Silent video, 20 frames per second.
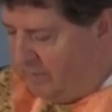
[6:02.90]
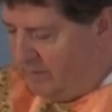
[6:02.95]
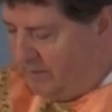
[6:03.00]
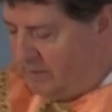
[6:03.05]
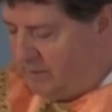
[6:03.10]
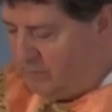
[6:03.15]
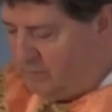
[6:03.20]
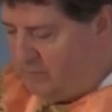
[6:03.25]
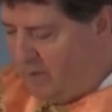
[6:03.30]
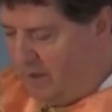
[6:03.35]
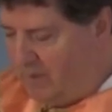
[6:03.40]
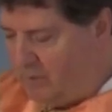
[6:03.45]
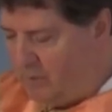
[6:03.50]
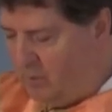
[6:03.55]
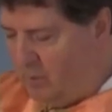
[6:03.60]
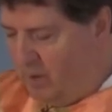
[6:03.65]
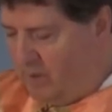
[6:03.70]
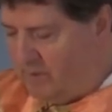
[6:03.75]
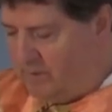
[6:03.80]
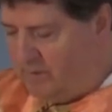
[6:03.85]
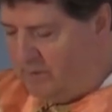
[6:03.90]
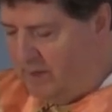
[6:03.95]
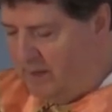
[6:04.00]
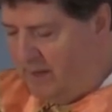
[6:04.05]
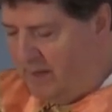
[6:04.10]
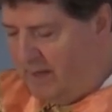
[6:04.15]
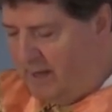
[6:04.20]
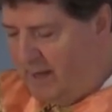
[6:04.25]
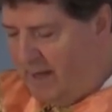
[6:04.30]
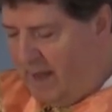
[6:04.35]
his father was,
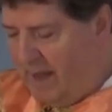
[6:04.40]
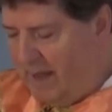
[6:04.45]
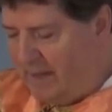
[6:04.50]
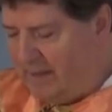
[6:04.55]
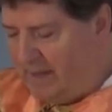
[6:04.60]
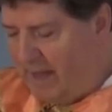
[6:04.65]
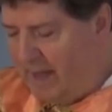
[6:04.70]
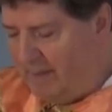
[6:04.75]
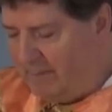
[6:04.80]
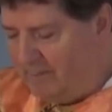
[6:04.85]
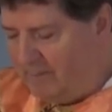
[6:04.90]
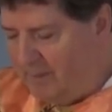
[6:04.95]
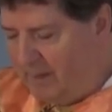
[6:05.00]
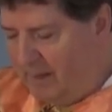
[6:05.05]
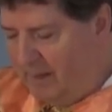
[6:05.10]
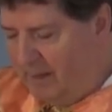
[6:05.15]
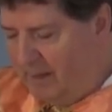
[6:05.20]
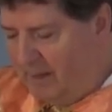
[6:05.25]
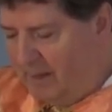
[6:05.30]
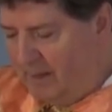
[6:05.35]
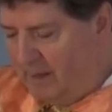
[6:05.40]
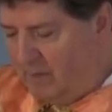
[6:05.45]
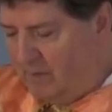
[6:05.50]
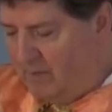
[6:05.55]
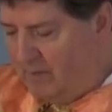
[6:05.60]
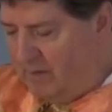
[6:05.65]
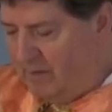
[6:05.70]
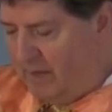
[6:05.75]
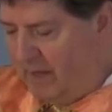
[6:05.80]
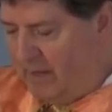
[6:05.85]
and that he
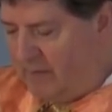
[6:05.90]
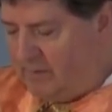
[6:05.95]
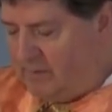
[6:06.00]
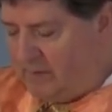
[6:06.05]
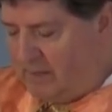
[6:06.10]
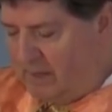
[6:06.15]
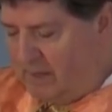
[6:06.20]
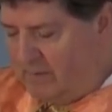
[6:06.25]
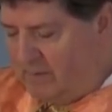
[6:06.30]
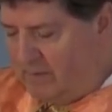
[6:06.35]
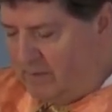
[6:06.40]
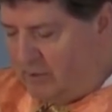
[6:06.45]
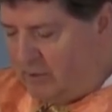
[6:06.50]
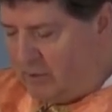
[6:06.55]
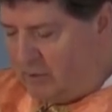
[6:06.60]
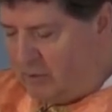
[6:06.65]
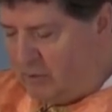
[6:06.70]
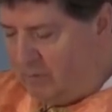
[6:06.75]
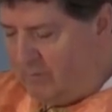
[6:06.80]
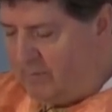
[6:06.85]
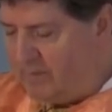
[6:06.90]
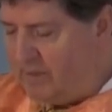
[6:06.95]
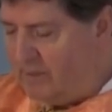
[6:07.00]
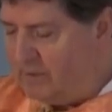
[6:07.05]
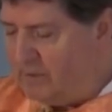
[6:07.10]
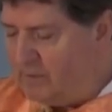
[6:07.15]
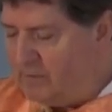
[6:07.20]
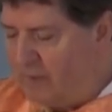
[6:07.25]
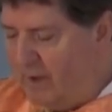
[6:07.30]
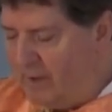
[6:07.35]
realized that even the servants at
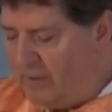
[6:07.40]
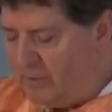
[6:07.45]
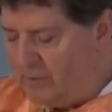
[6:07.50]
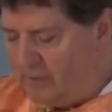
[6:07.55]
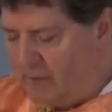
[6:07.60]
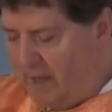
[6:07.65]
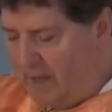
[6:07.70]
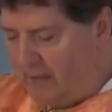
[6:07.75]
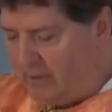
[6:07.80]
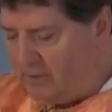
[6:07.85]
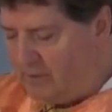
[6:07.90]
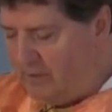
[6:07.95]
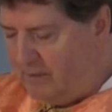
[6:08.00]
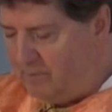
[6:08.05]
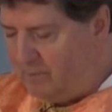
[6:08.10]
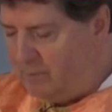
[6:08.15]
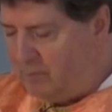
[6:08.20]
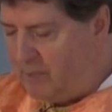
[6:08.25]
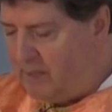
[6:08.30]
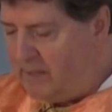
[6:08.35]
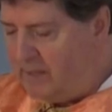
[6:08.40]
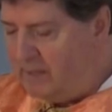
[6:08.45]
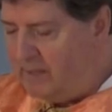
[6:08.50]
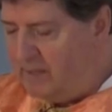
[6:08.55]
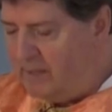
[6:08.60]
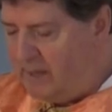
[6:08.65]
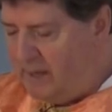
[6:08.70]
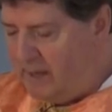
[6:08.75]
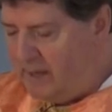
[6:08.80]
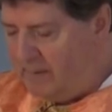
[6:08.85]
his father's house have plenty
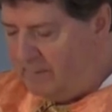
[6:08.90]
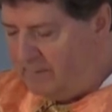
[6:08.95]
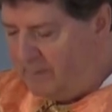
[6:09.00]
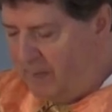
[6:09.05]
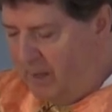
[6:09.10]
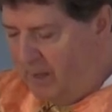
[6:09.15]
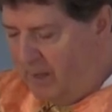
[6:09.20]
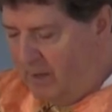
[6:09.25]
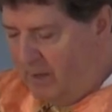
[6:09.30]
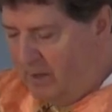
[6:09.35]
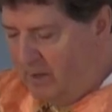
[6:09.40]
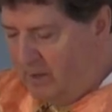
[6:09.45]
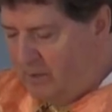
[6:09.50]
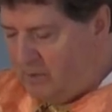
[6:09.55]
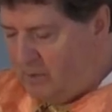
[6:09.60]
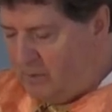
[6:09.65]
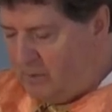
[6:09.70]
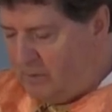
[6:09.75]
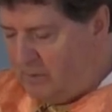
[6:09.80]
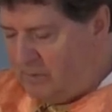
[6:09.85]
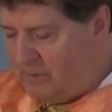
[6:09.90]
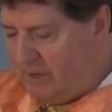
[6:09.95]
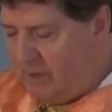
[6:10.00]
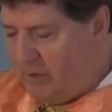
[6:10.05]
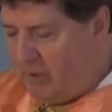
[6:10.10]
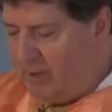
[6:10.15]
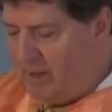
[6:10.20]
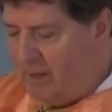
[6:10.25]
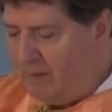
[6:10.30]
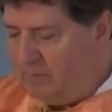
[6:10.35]
to eat. So he says,
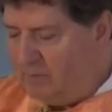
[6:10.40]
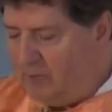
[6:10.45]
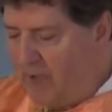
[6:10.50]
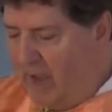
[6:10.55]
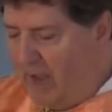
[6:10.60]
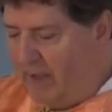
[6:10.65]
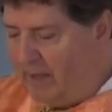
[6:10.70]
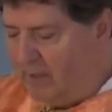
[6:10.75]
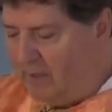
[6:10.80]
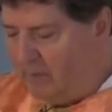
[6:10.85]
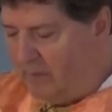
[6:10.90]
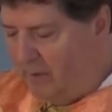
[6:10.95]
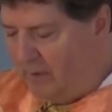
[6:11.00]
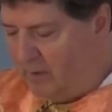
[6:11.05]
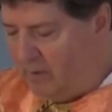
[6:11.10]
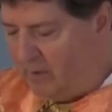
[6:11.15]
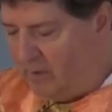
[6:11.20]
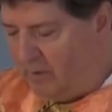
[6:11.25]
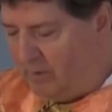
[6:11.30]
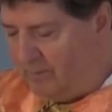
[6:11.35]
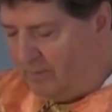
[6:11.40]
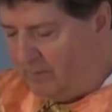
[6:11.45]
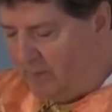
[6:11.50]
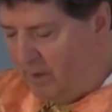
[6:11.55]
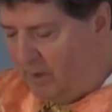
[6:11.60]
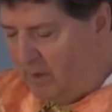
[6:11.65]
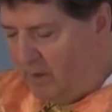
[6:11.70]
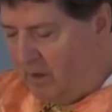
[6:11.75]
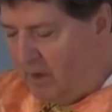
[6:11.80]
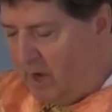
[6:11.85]
Here I am dying of hunger.
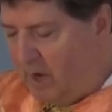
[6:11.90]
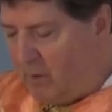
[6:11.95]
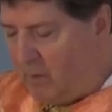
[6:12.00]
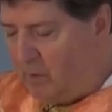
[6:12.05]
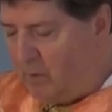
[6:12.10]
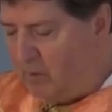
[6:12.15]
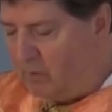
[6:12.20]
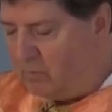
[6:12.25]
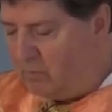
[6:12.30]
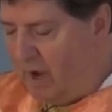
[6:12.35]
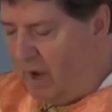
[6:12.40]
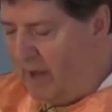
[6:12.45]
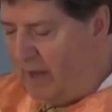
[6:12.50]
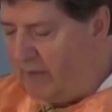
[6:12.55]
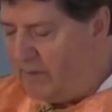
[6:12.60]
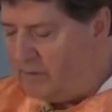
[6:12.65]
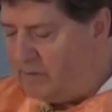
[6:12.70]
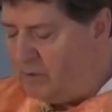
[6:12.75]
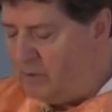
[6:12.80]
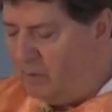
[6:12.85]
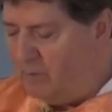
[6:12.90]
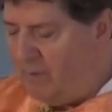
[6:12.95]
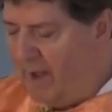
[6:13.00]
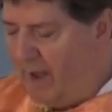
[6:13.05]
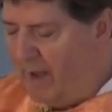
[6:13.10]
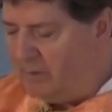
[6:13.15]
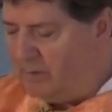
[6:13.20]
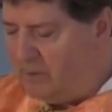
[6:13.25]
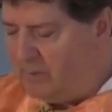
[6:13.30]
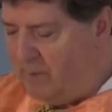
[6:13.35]
I will arise and go
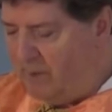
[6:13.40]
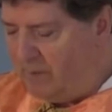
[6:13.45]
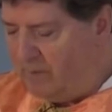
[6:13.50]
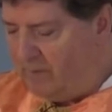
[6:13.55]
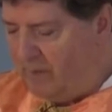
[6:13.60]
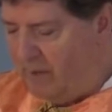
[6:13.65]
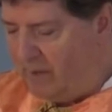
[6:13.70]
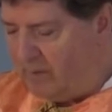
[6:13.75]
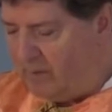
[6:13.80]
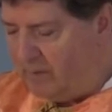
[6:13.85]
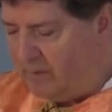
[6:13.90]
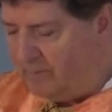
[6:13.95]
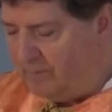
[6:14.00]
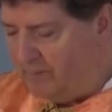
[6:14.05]
back to my father.